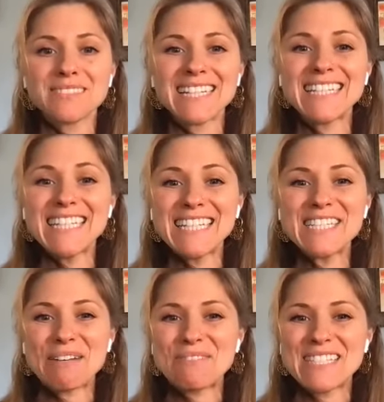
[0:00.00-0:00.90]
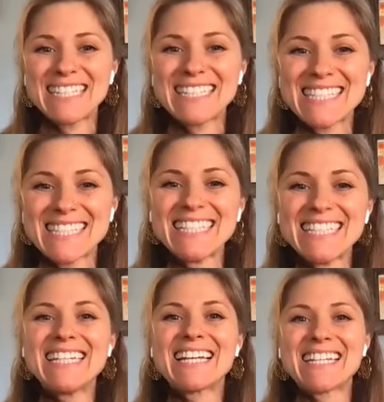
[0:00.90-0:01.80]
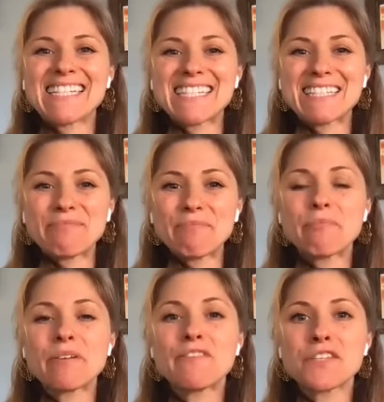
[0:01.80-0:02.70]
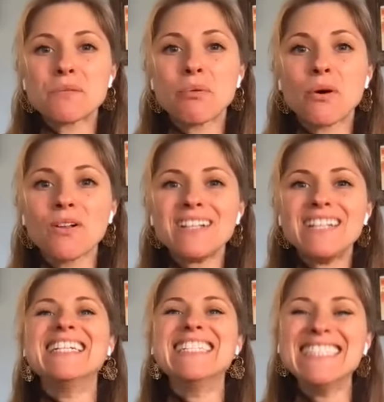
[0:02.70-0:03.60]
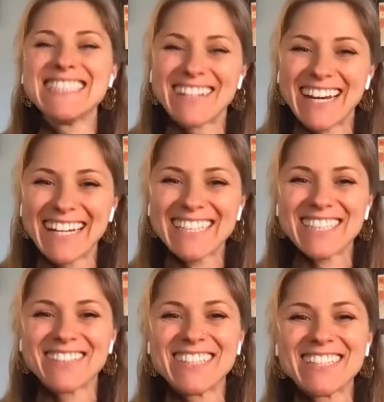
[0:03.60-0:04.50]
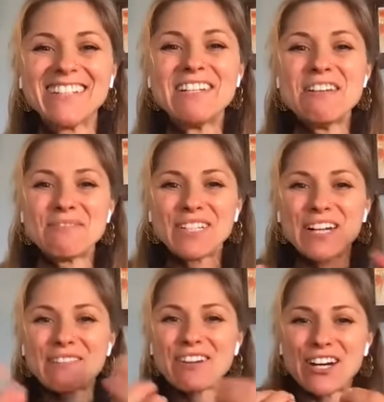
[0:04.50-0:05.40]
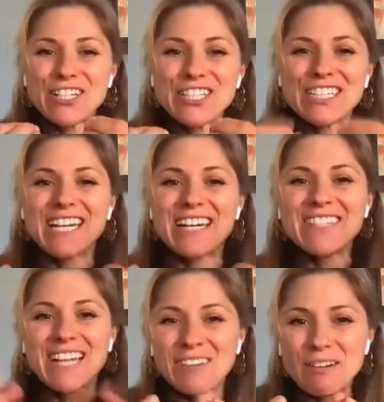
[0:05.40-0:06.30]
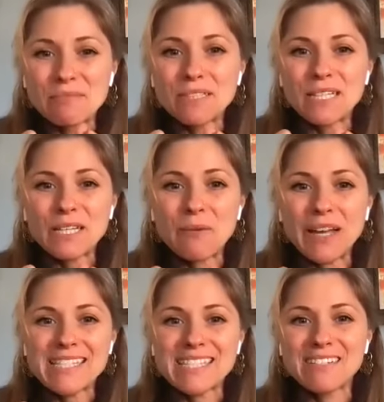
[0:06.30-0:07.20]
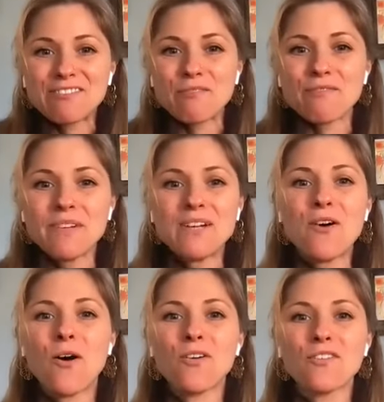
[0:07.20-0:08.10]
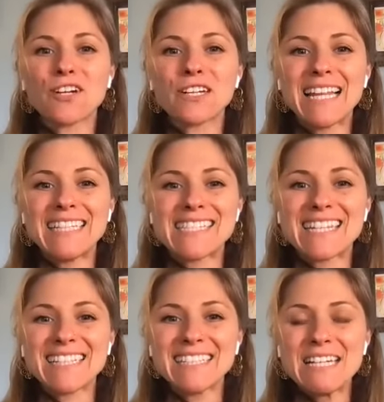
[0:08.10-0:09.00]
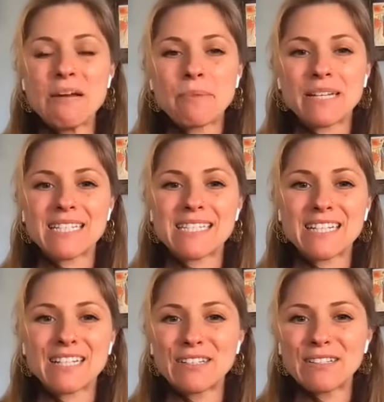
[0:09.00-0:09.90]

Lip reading: It needs substance. It needs to be visible, right? You don't want to become karshita, become completely wasted from over cleansing, because it's